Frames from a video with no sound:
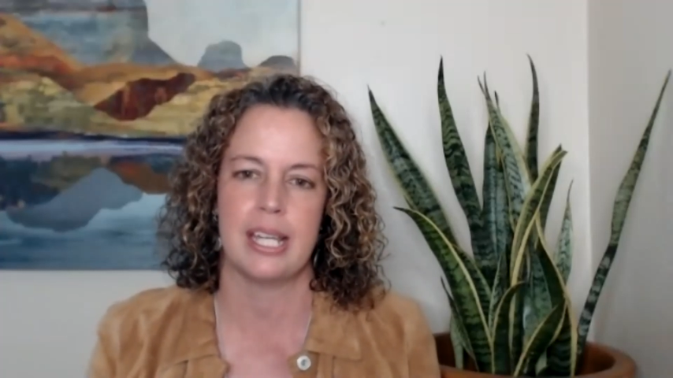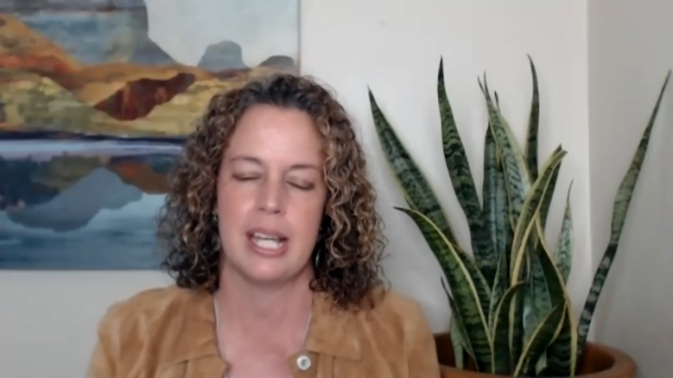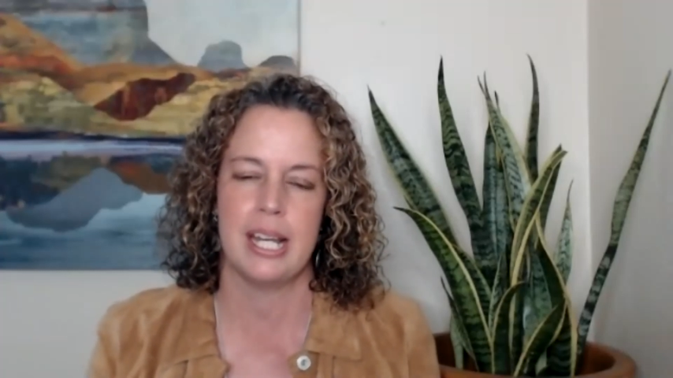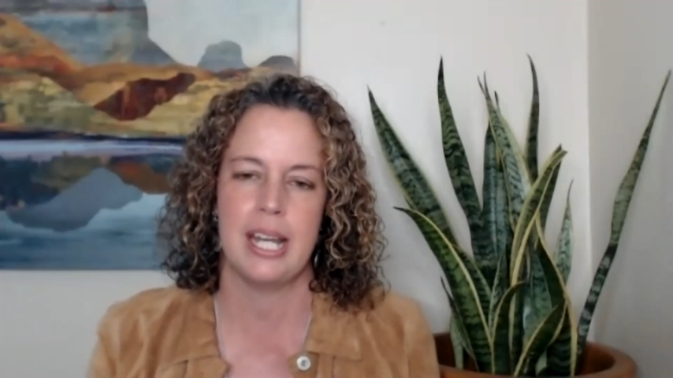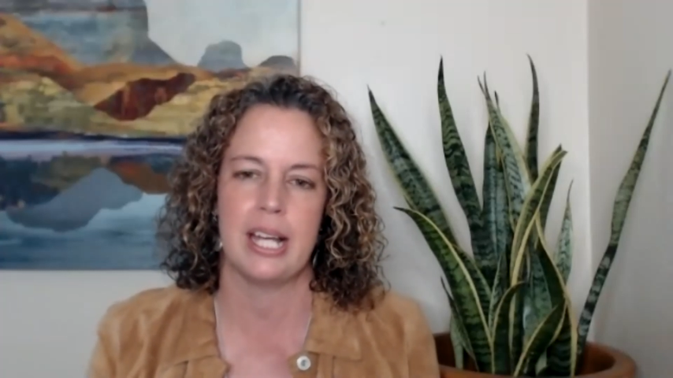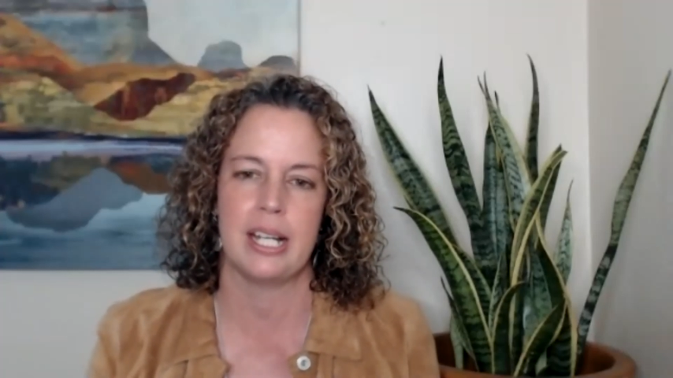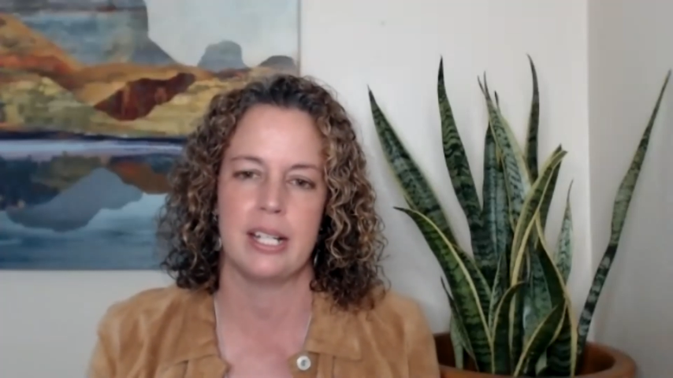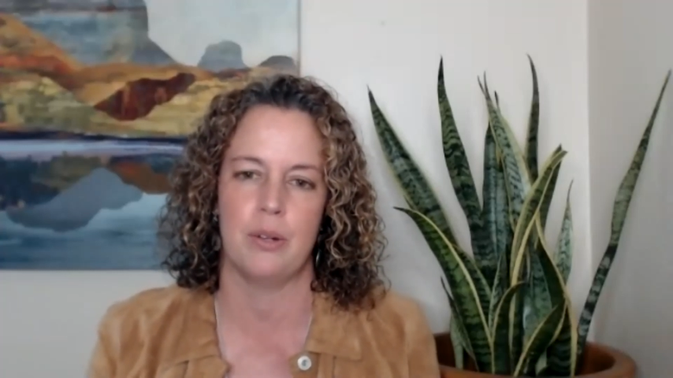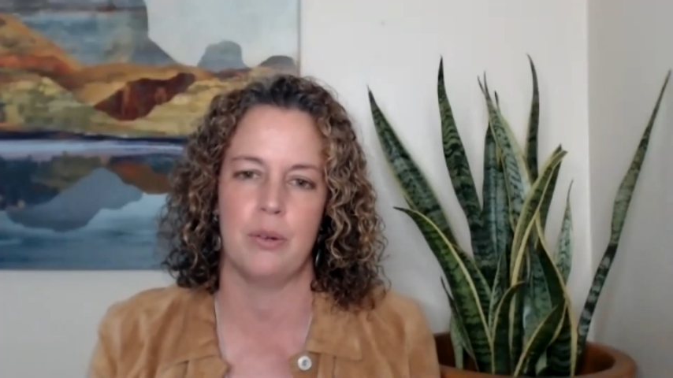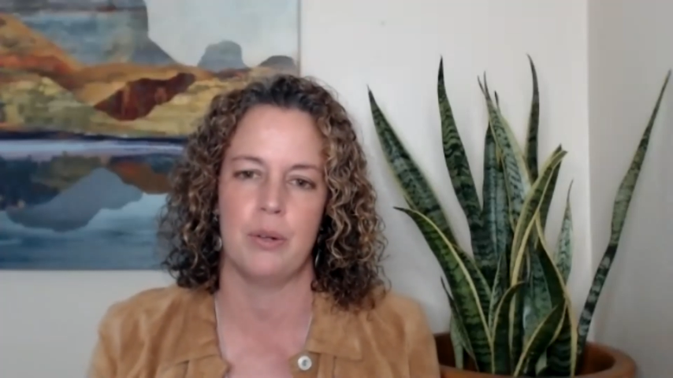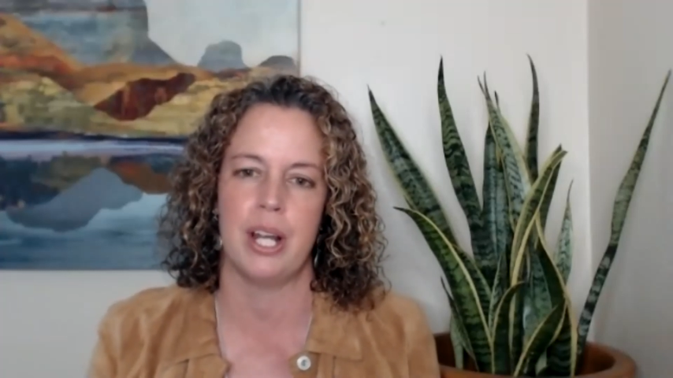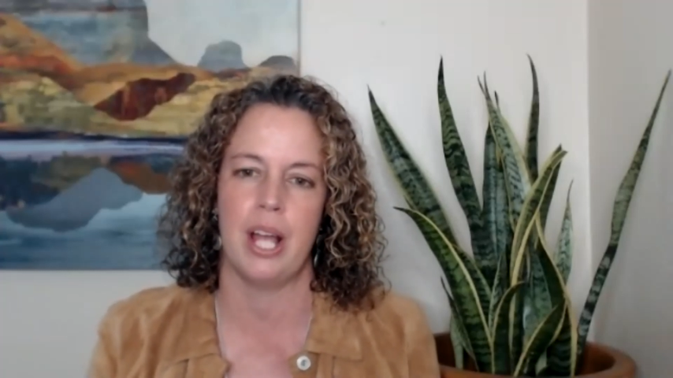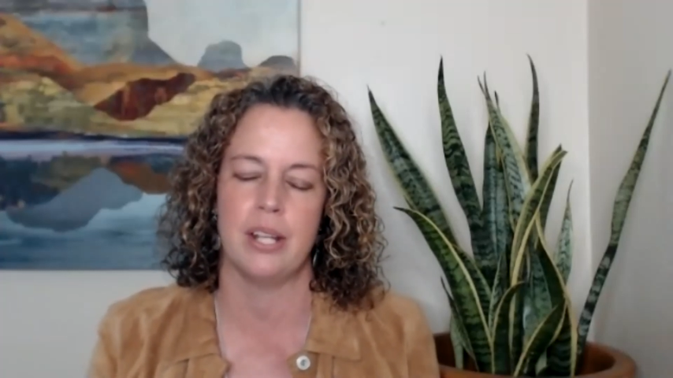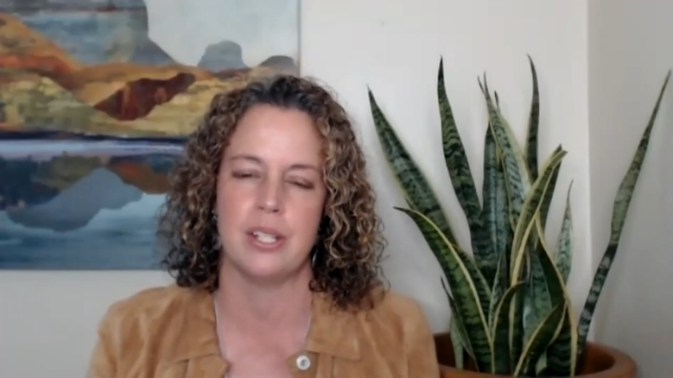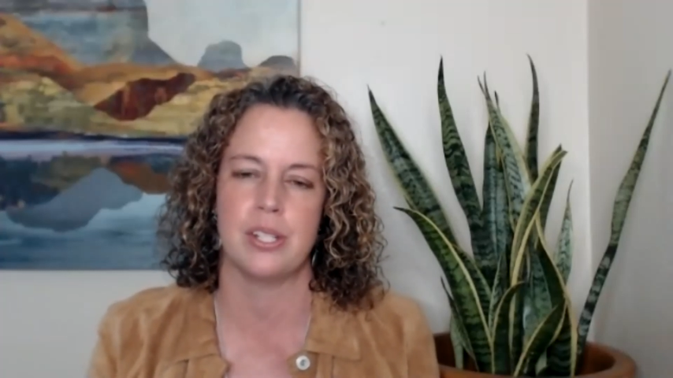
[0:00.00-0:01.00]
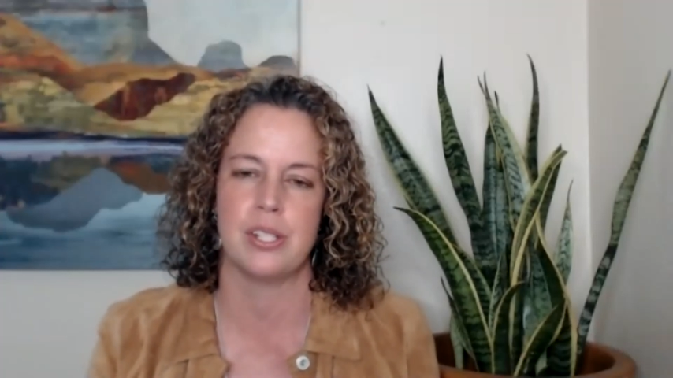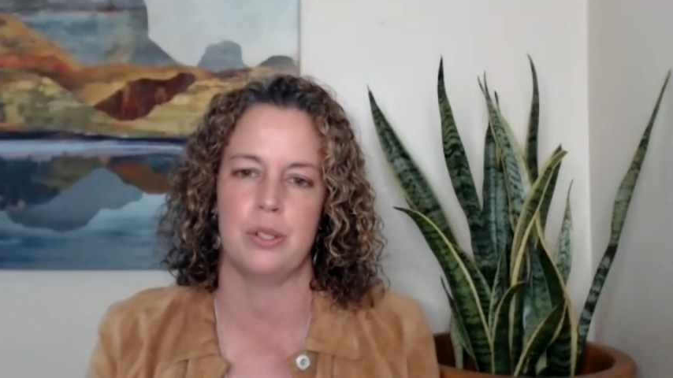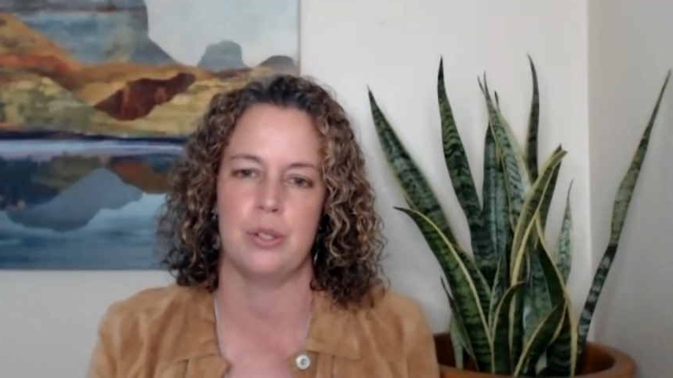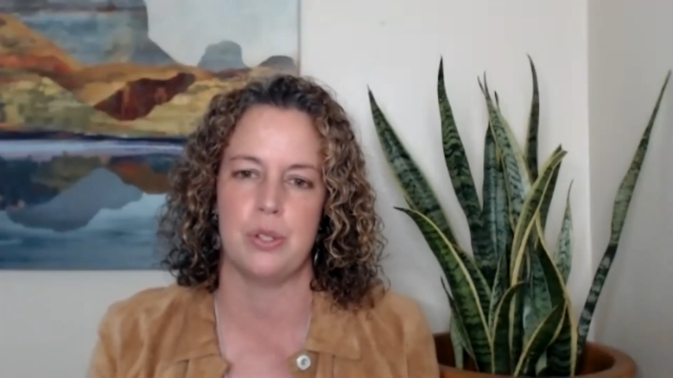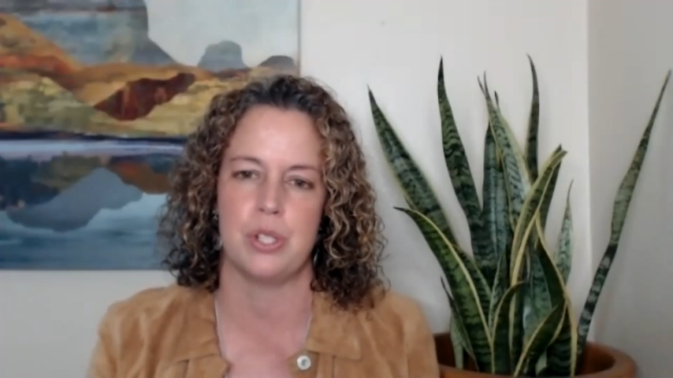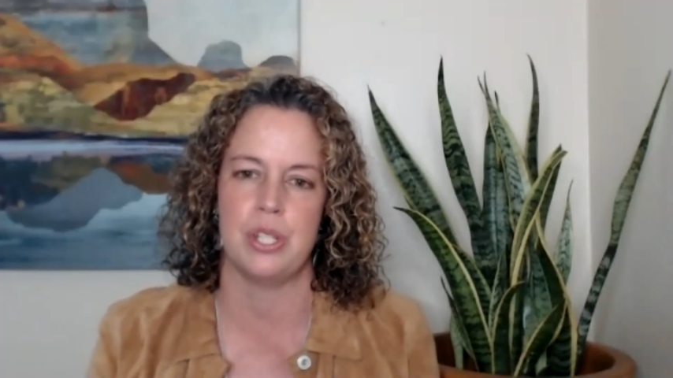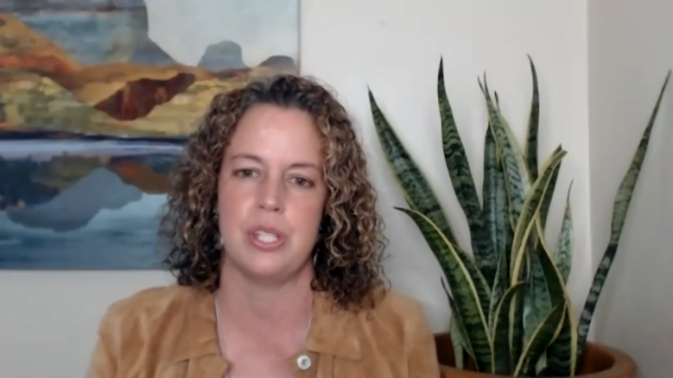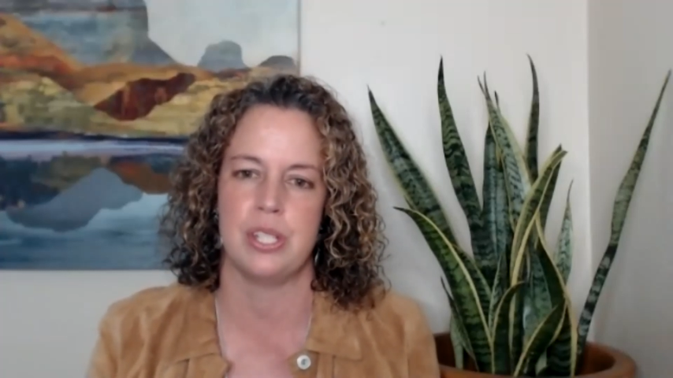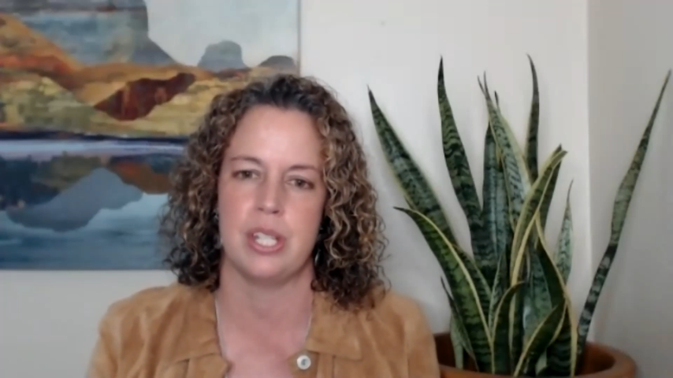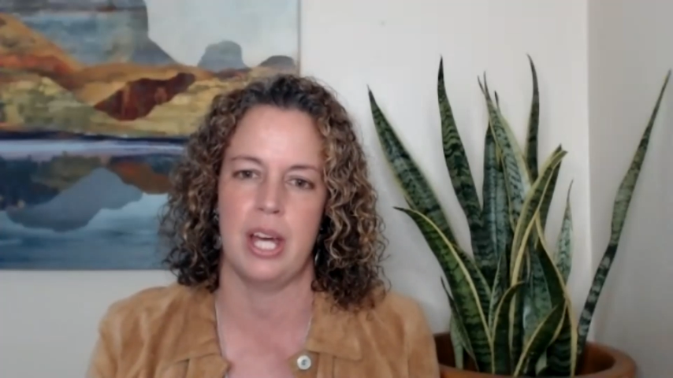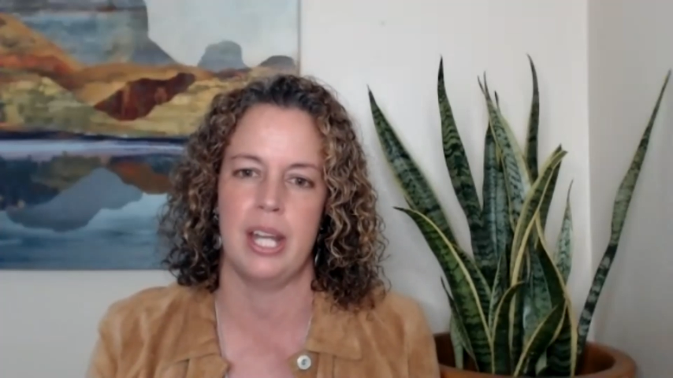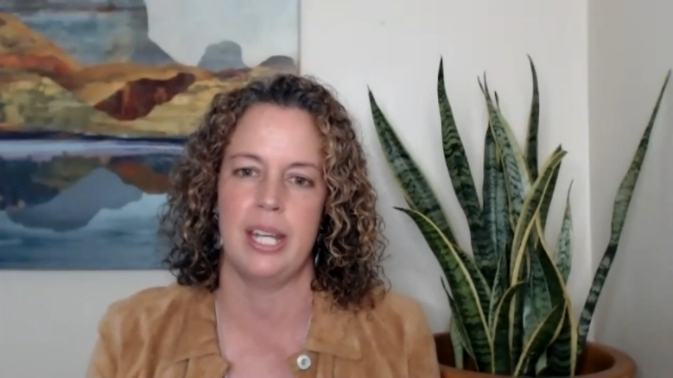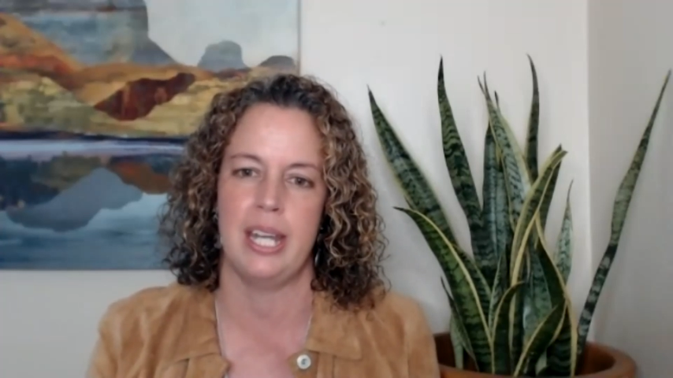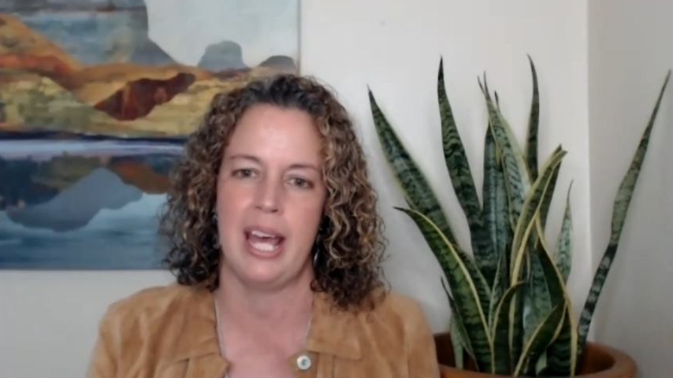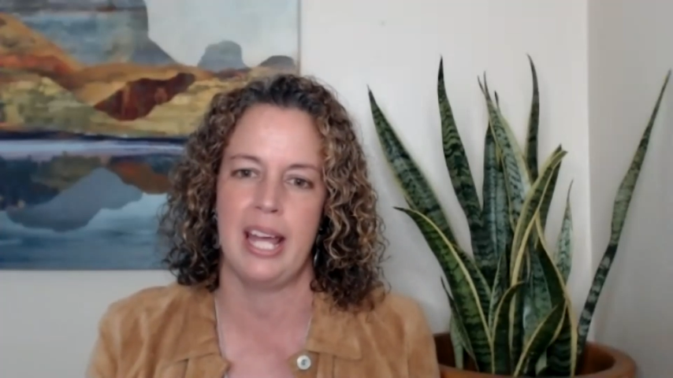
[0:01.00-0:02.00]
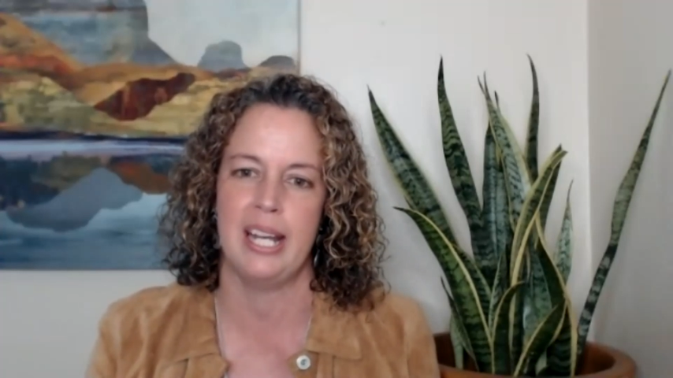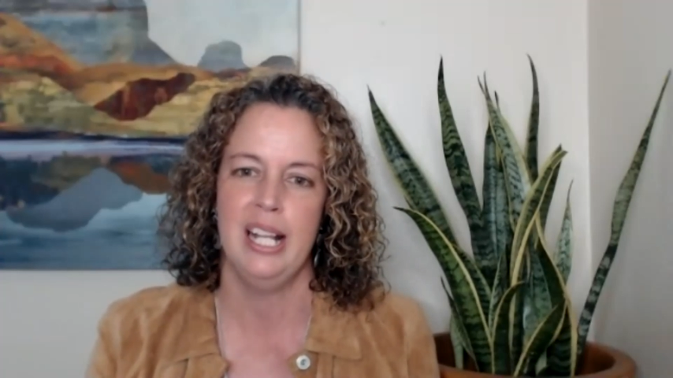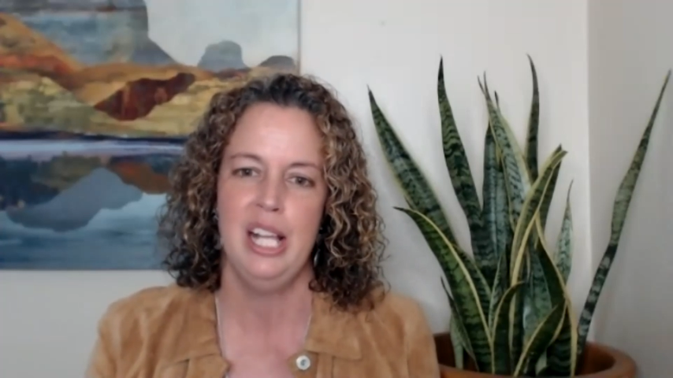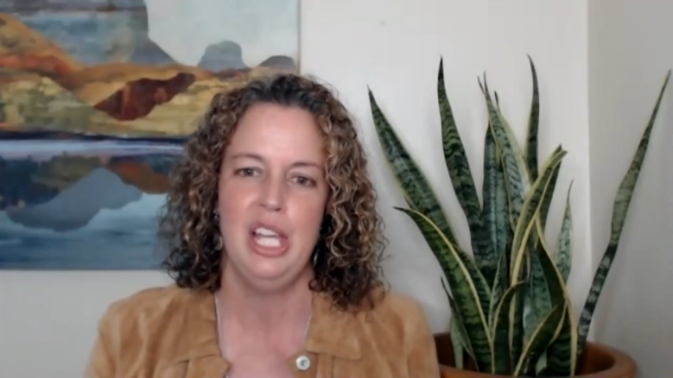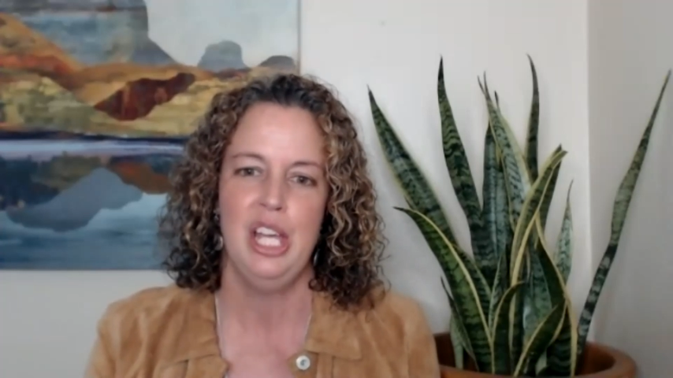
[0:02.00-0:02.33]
connect@orianasolutions.net.